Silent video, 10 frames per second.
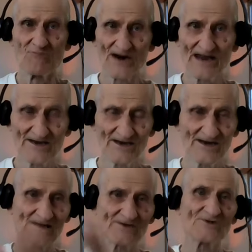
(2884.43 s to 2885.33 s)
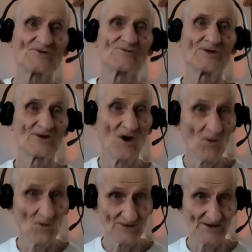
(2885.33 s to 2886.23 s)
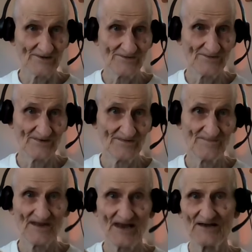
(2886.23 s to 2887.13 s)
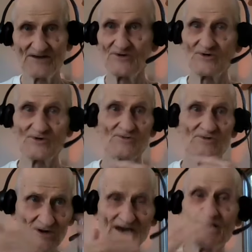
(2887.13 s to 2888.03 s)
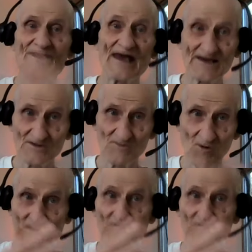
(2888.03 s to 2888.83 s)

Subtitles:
break connections with coldness and you connect more